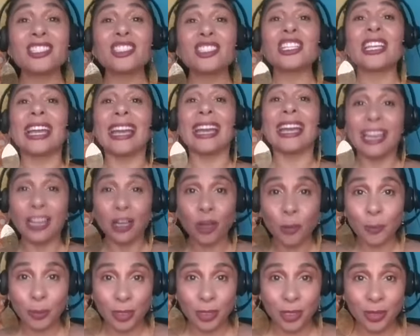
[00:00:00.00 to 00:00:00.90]
to
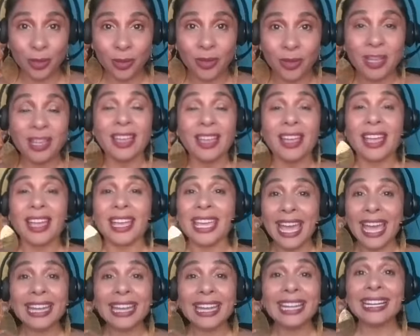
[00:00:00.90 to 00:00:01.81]
help you
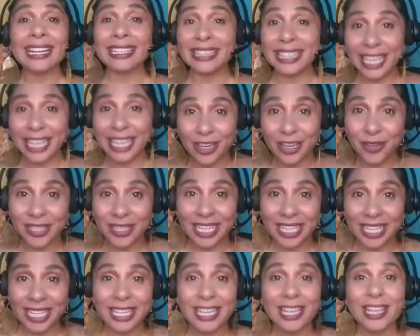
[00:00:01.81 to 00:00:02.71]
get
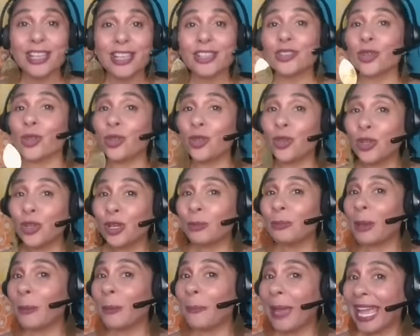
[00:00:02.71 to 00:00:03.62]
clarity so you can
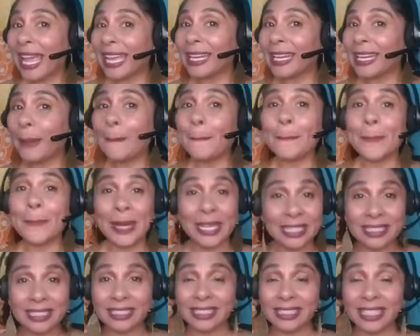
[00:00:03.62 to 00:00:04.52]
be paid
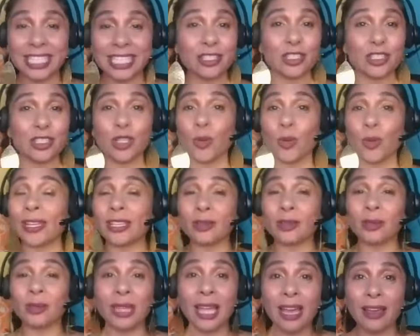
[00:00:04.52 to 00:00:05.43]
abundantly to do what you
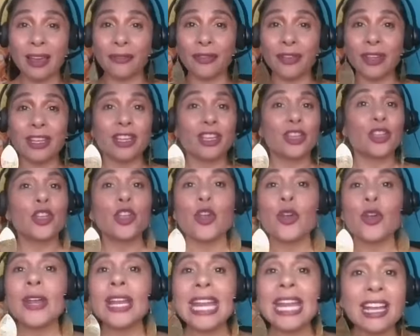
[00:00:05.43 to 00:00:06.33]
love.
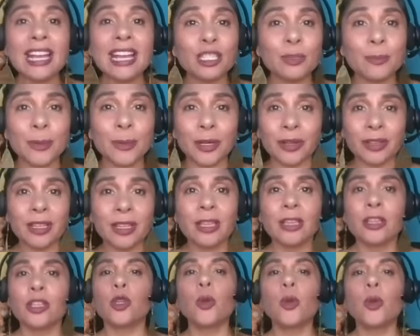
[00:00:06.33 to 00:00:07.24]
You're an expert.
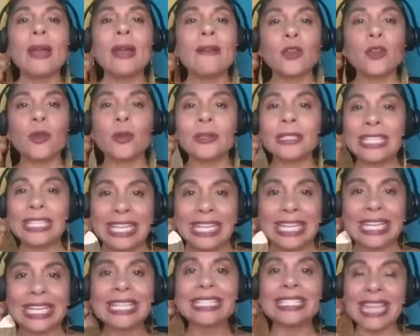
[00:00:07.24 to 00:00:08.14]
You have
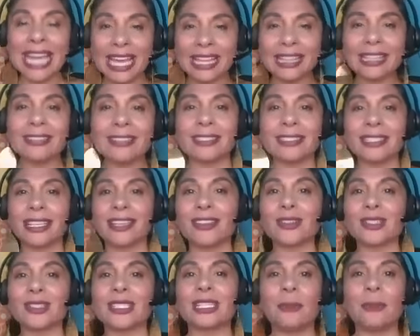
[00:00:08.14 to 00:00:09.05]
unique talent,
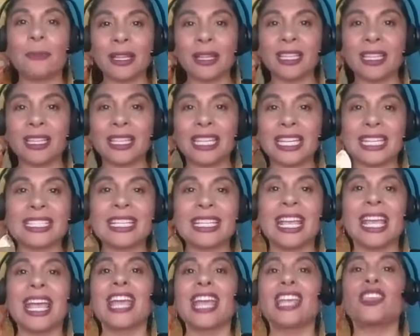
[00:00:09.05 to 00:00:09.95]
skills, and abilities.
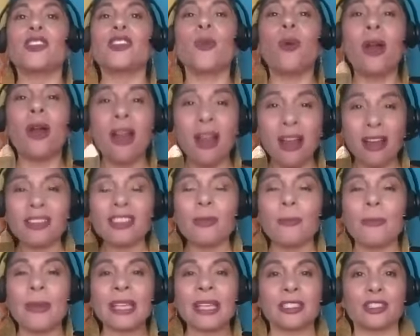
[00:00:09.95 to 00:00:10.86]
You are the
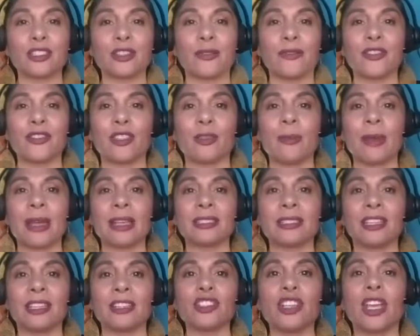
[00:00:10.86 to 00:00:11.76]
messenger for the
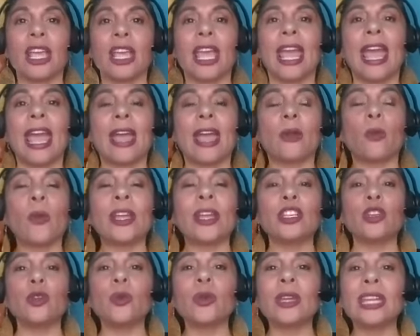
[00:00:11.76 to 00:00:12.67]
message. And when
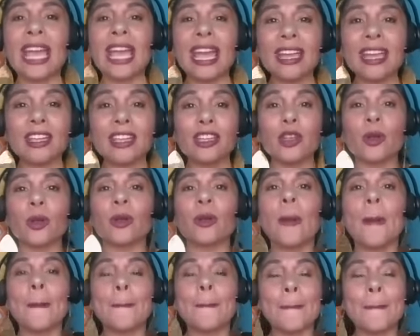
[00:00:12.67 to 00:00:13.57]
you get your
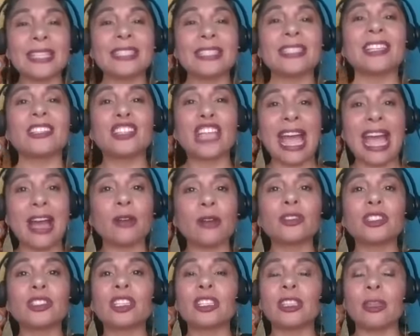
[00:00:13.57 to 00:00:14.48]
message out
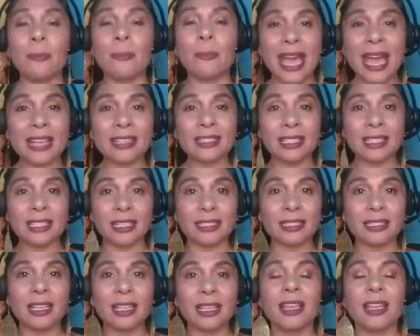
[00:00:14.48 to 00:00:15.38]
to the masses,